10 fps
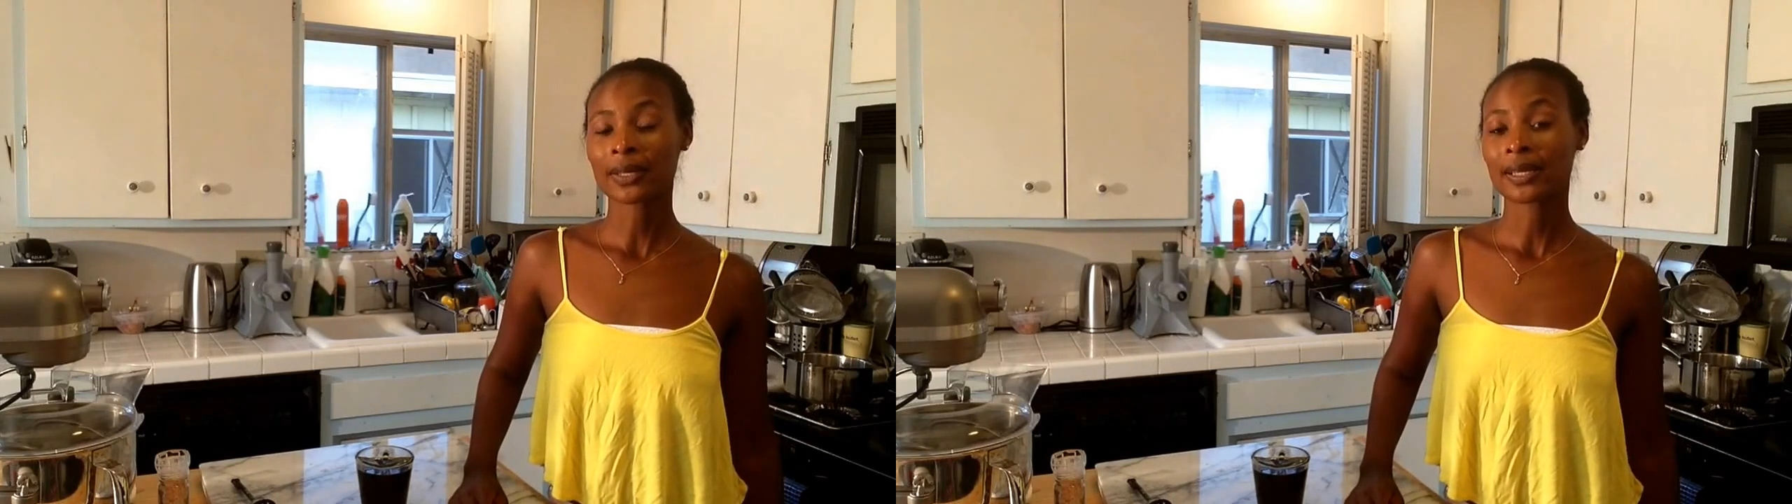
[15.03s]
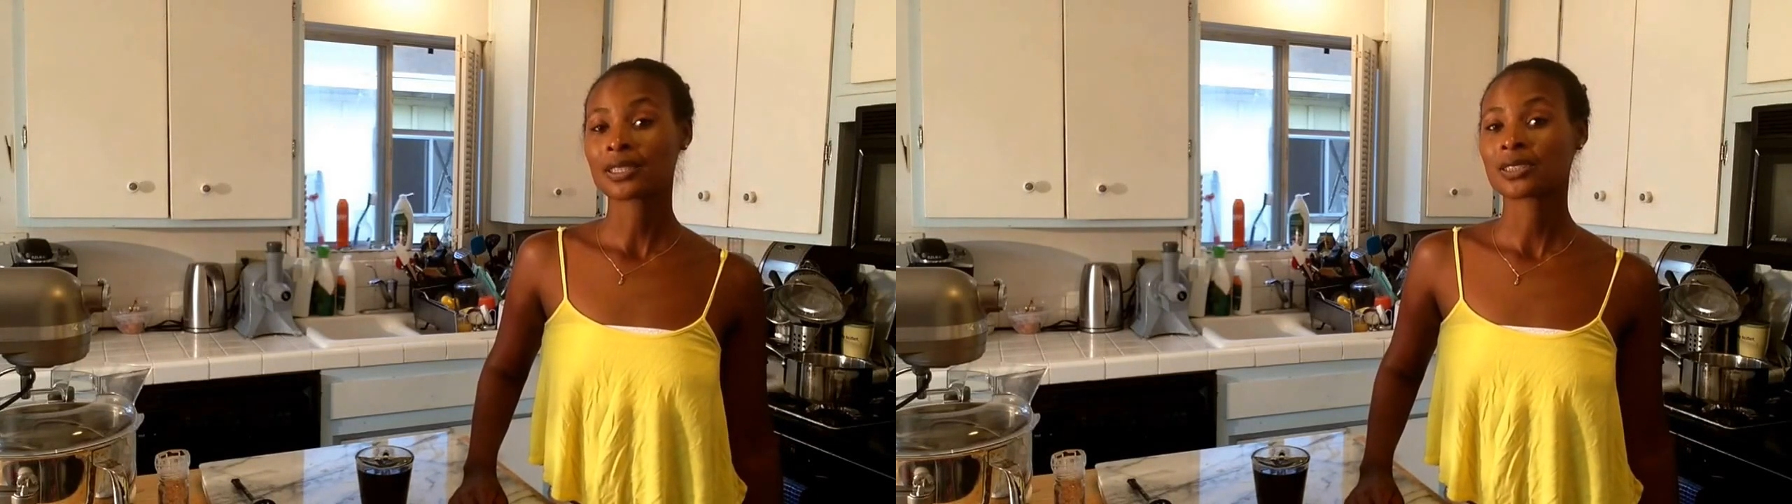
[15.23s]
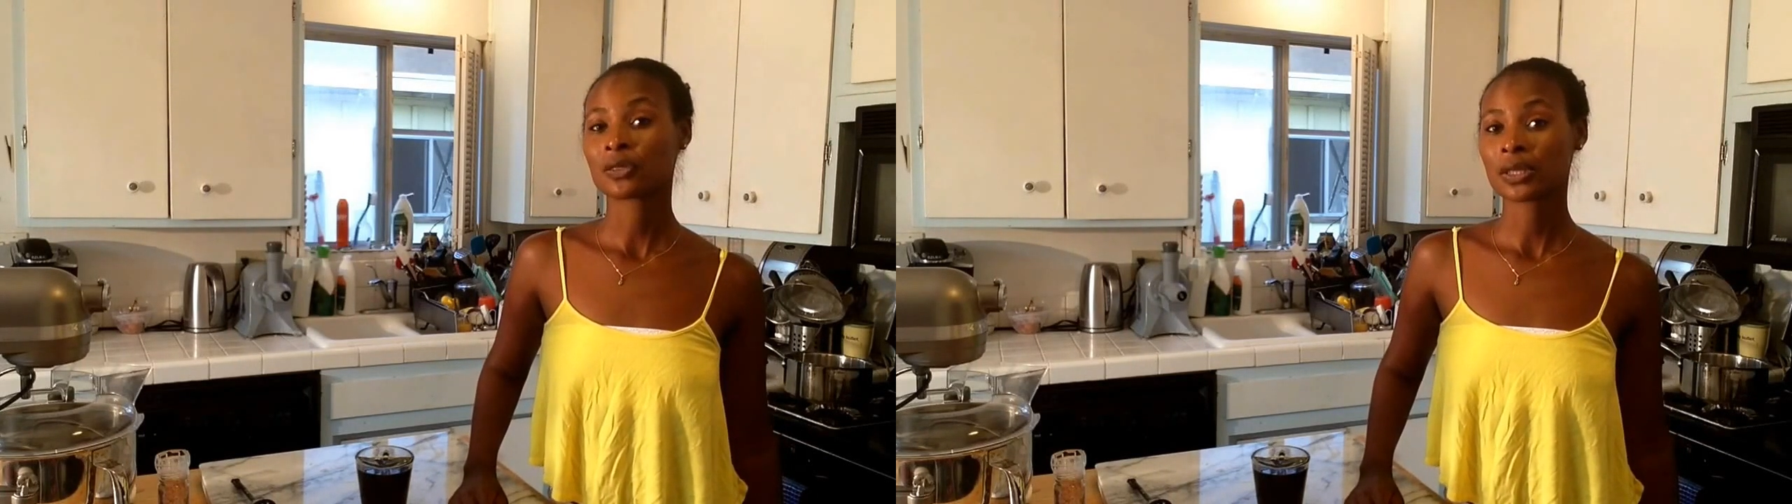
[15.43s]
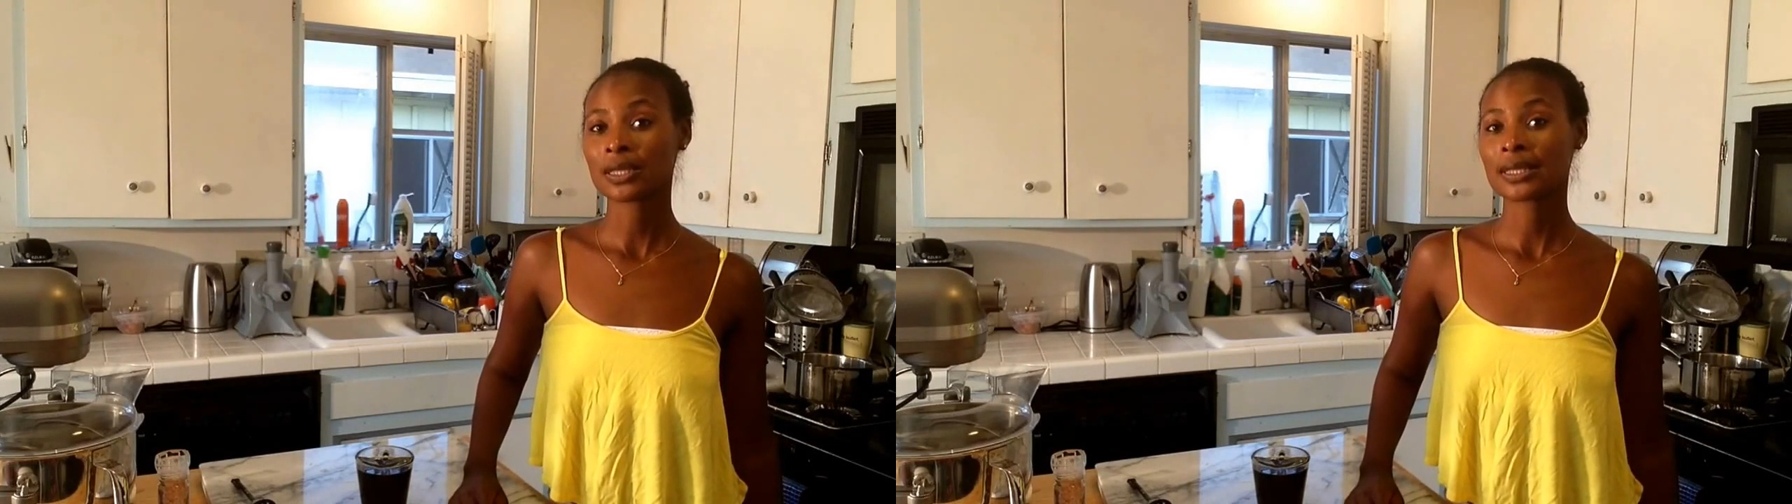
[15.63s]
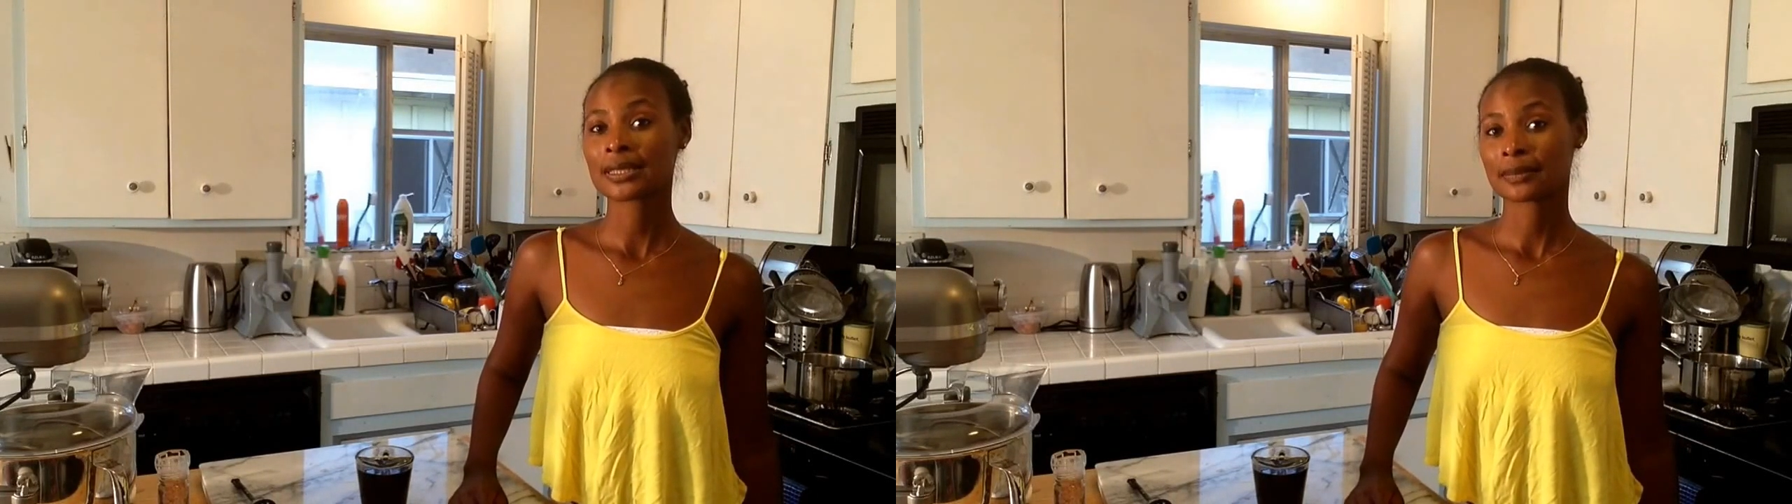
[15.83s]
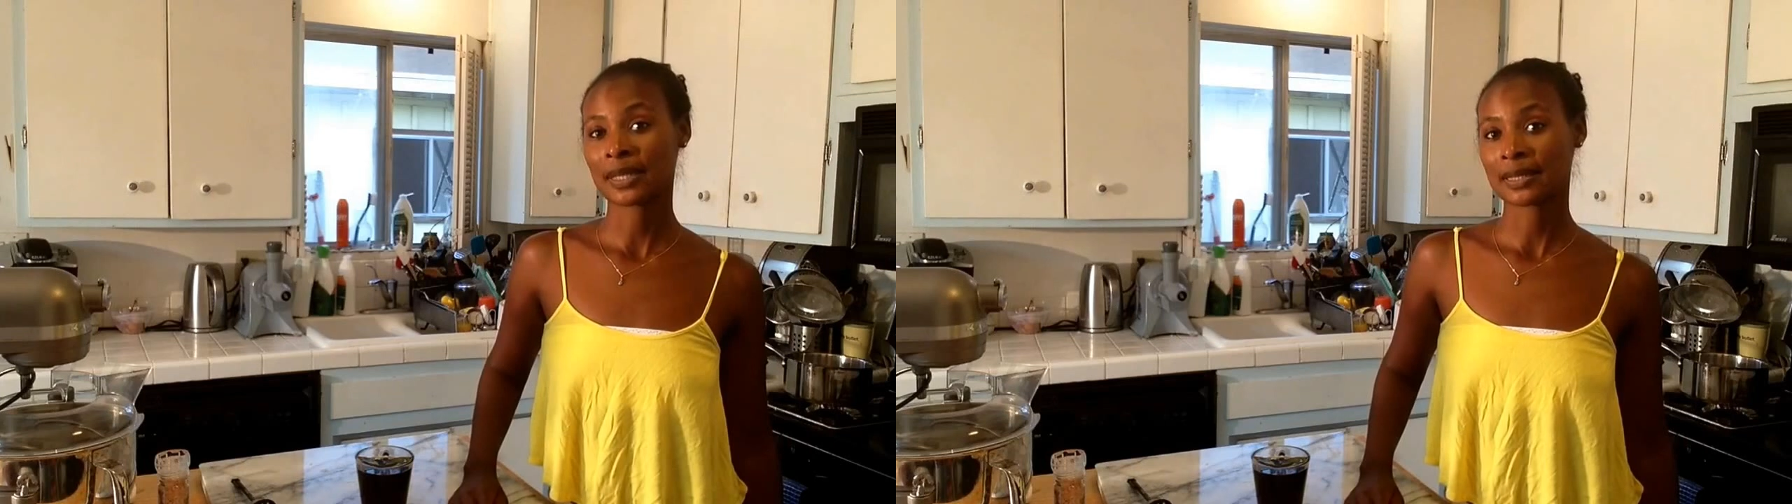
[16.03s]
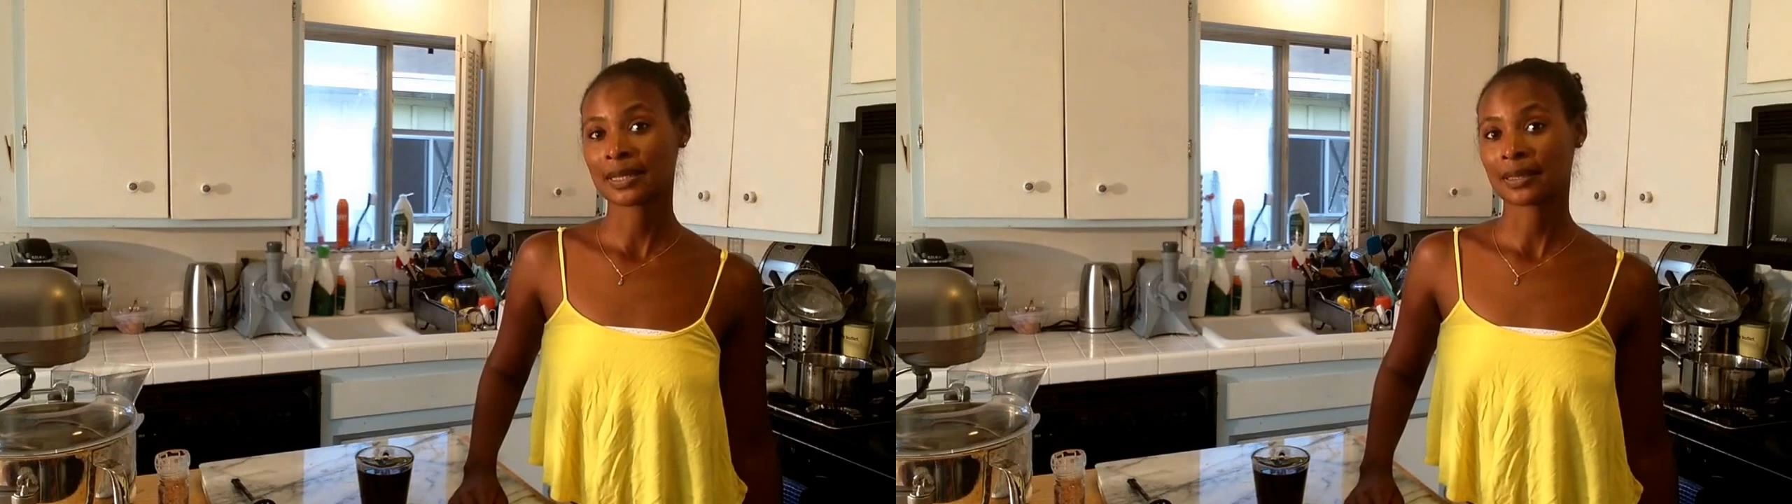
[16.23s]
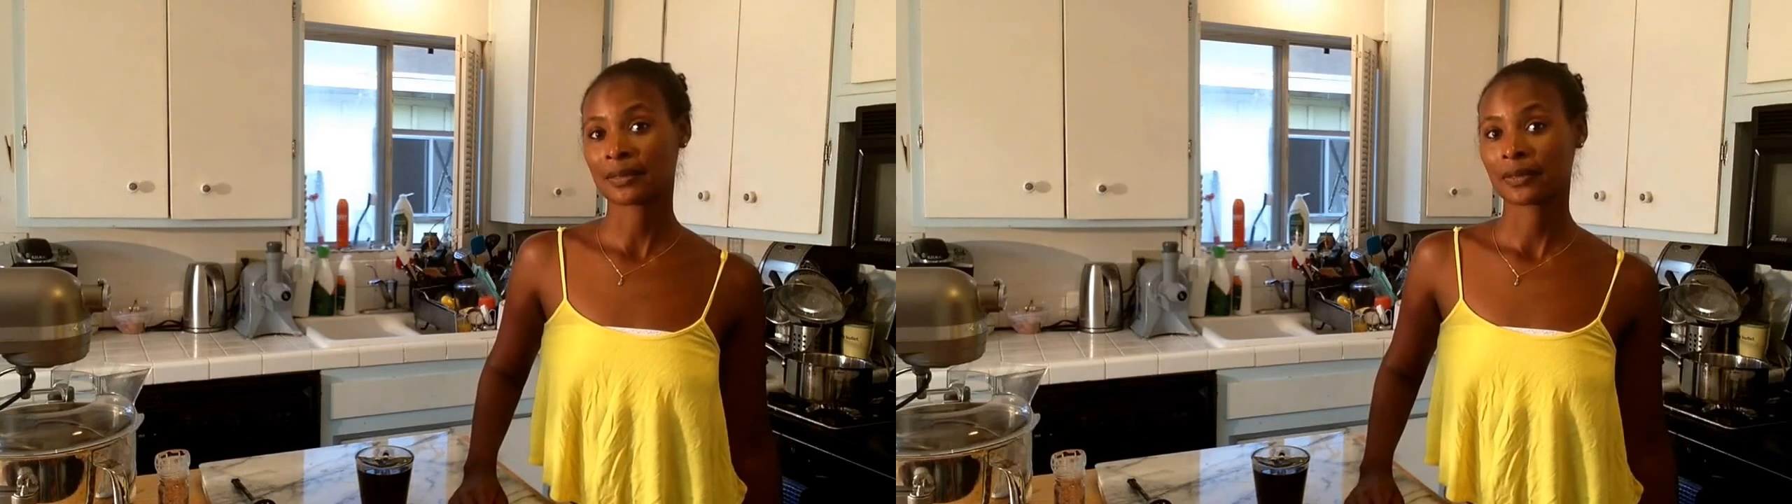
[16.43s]
that it's really
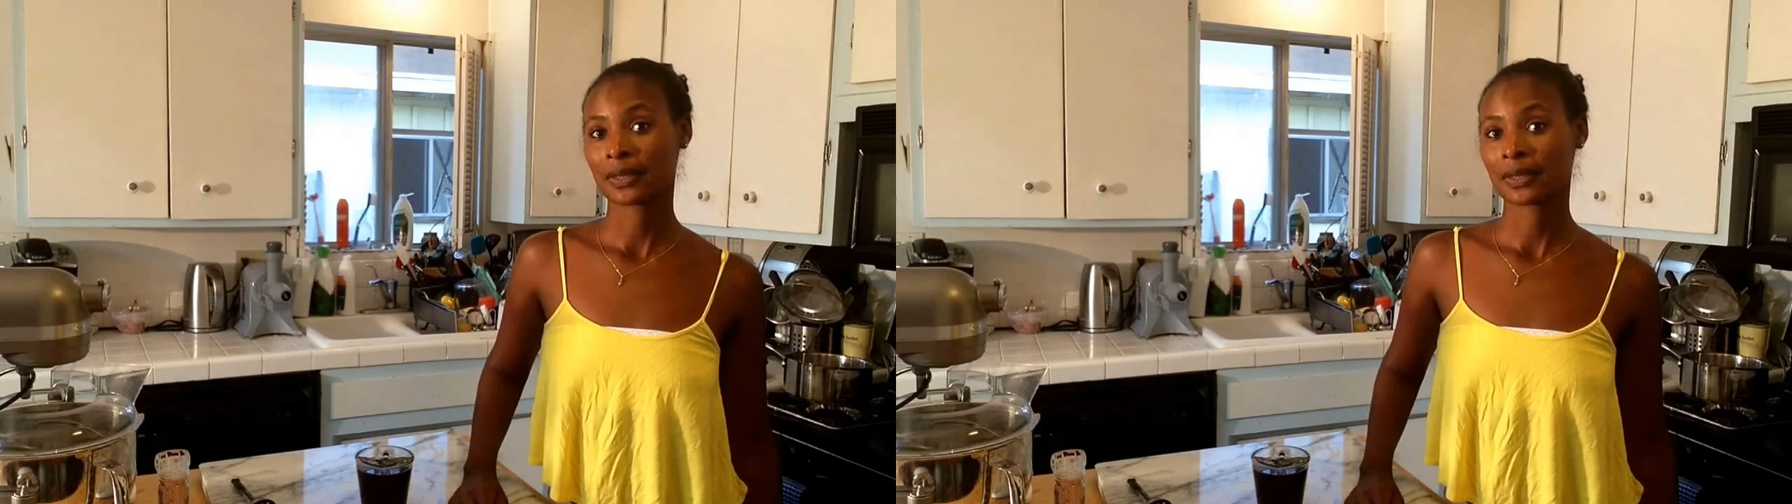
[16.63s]
expensive.